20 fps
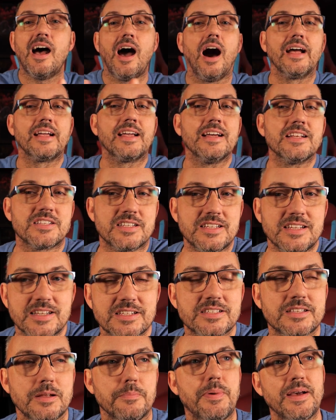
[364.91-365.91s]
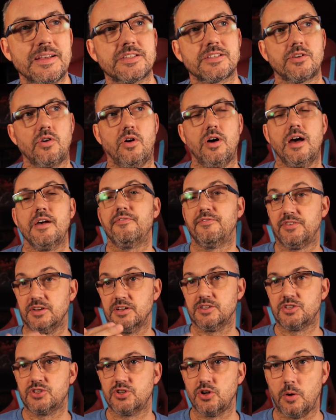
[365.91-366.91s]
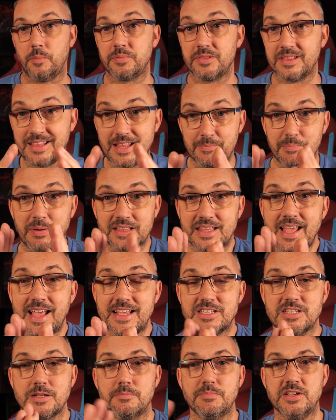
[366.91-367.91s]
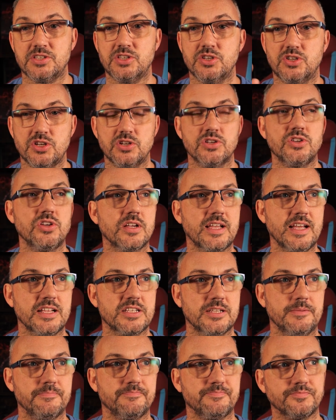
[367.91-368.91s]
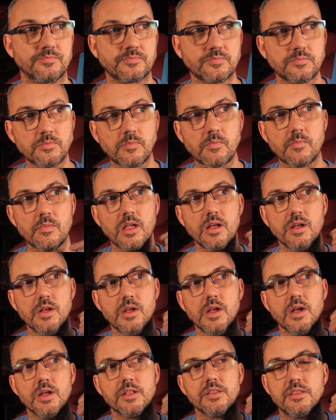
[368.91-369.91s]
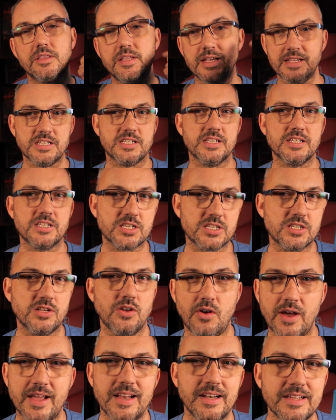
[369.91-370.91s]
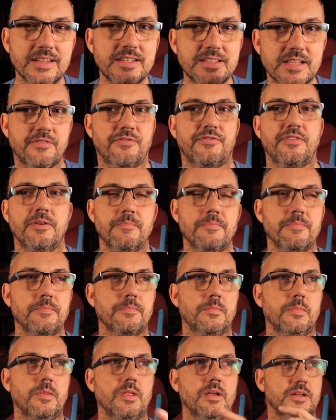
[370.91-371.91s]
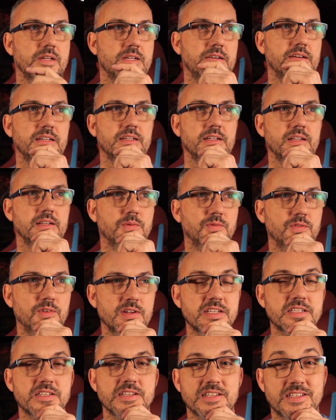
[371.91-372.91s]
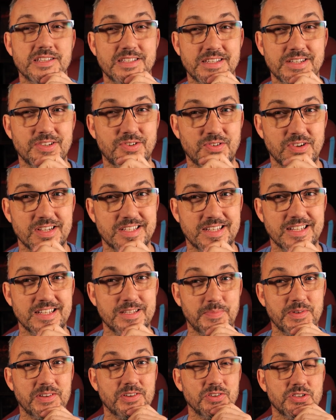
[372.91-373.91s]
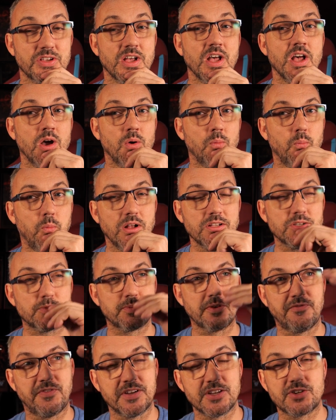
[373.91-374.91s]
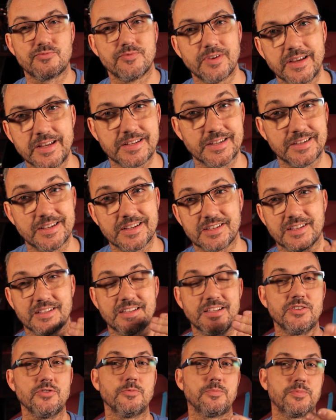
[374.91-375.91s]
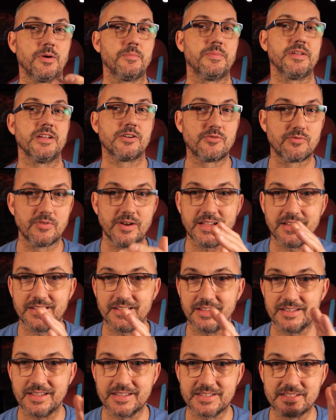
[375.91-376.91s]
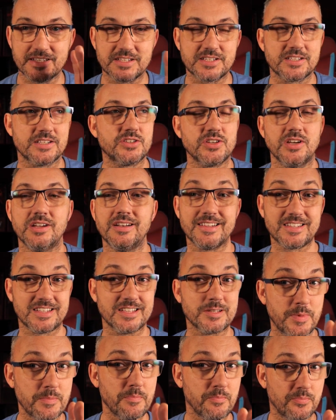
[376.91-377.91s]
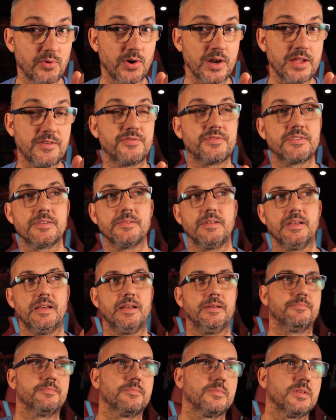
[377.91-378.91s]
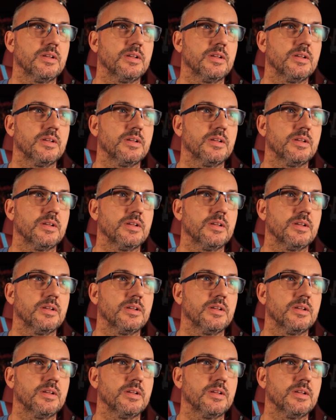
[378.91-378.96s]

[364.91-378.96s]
I guess he is the best guy for the job. But that's the messaging you're getting. This is slightly different, okay? And the reason this is interesting is because once we finish reading this, I think you'll probably agree that this is a journalist that's been briefed here.